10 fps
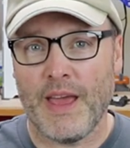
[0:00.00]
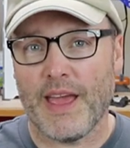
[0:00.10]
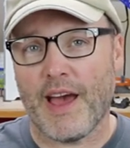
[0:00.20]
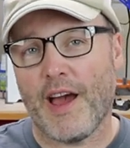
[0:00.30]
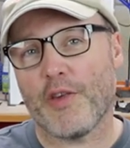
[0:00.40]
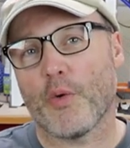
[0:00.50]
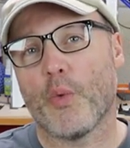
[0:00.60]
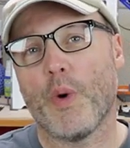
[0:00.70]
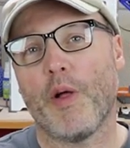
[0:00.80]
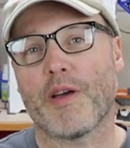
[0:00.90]
Hey guys,
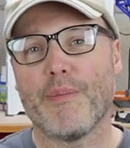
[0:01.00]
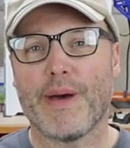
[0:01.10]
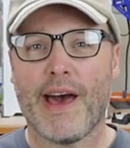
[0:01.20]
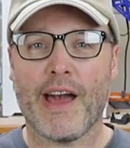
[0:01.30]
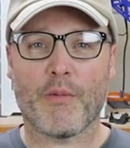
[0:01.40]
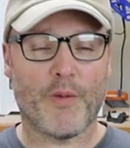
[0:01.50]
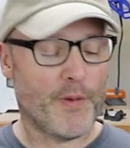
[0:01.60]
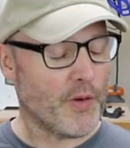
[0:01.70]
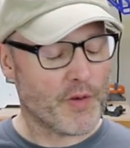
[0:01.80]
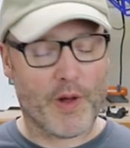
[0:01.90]
welcome back. Well,
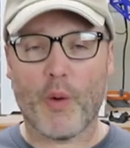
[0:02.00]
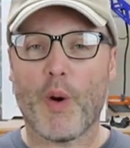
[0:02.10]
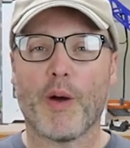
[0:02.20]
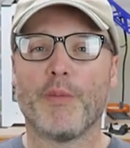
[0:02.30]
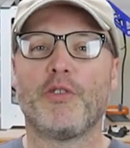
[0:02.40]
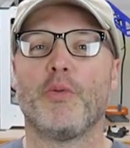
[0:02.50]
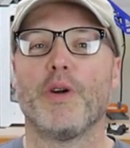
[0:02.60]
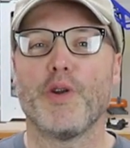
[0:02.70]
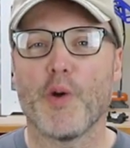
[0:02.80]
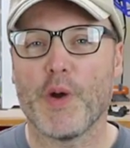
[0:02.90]
first of all, welcome to
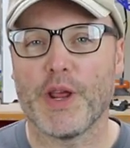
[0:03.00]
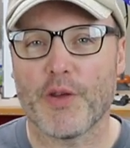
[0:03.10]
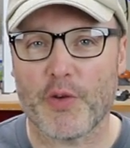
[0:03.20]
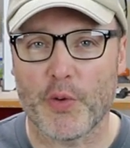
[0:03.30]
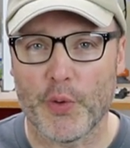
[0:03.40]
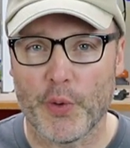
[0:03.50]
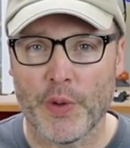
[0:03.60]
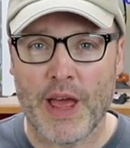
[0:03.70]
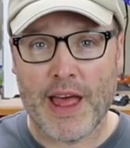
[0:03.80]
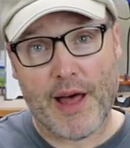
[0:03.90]
Where Nerdy is
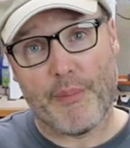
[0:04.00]
Cool.